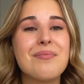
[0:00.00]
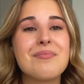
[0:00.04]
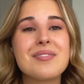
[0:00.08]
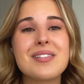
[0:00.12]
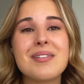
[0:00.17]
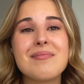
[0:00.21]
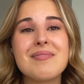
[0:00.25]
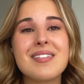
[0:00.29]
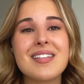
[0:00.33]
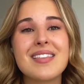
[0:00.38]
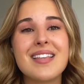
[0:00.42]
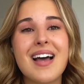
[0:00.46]

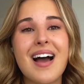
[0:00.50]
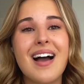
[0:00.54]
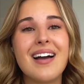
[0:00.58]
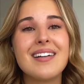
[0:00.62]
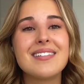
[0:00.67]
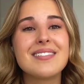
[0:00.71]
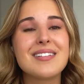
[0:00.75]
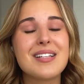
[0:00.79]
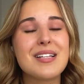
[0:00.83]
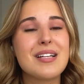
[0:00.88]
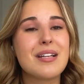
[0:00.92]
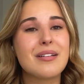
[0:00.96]
something
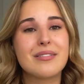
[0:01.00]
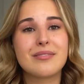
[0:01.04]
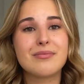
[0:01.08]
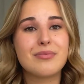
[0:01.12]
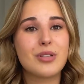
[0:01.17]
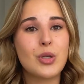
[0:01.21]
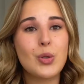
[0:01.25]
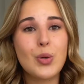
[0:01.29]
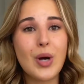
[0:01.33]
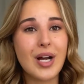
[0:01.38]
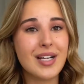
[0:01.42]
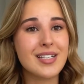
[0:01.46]
that
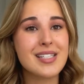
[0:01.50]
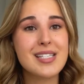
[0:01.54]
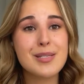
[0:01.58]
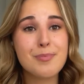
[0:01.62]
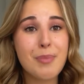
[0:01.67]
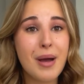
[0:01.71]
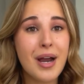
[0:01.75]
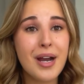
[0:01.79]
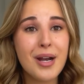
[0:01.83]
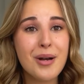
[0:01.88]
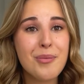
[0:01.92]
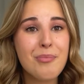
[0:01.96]
you got
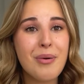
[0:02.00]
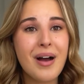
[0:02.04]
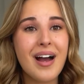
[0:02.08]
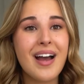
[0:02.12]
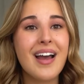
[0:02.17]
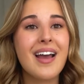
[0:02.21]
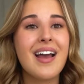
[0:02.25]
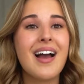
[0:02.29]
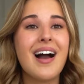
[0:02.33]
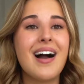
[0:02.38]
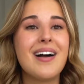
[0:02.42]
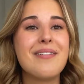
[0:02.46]
inspired
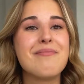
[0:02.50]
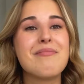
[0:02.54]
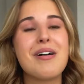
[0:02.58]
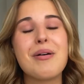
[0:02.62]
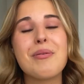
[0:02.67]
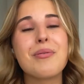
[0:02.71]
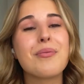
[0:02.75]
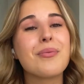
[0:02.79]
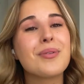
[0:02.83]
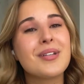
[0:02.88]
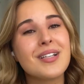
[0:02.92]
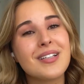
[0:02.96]
by.
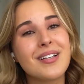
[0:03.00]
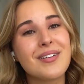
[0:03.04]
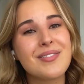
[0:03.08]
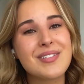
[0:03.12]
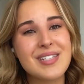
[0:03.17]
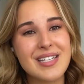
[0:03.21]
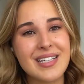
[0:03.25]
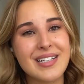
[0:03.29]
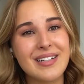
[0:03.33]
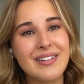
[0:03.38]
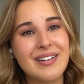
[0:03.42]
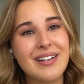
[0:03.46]
I would really love
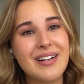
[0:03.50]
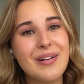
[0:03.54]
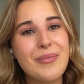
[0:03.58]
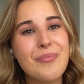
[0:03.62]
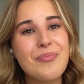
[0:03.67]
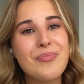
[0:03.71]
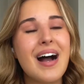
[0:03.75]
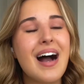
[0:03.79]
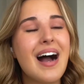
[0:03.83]
to hear it.